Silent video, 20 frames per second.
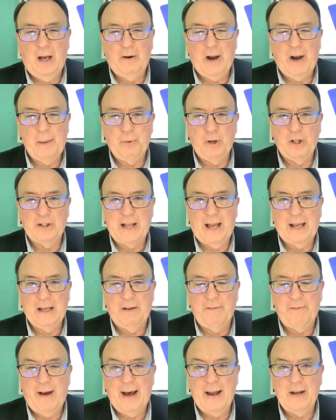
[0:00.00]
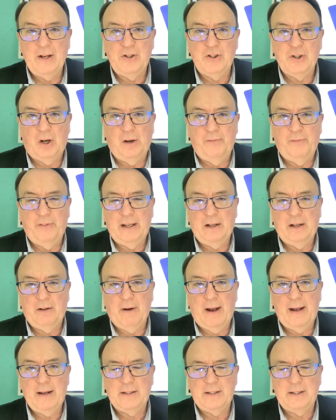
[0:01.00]
are able to take advantage of the
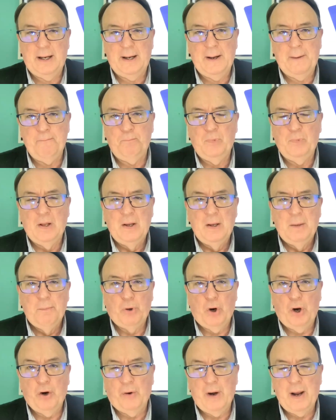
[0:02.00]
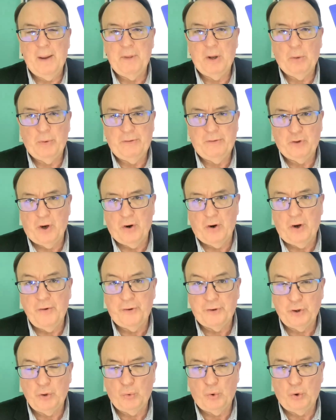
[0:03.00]
great program that we've got
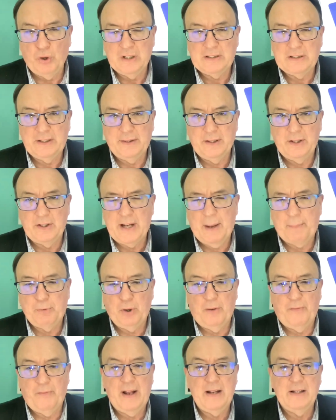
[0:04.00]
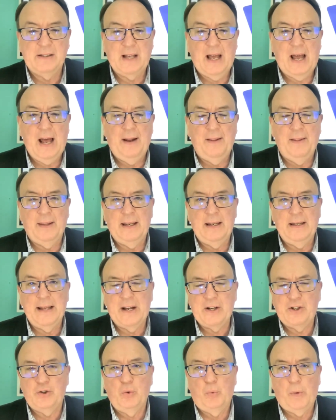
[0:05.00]
on through August at the chapter events and the
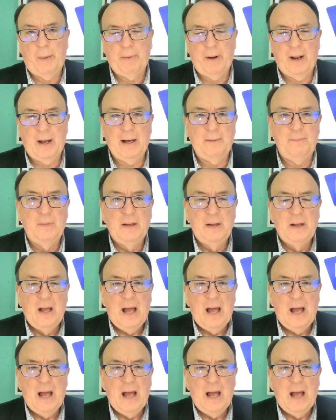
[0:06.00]
national webinar.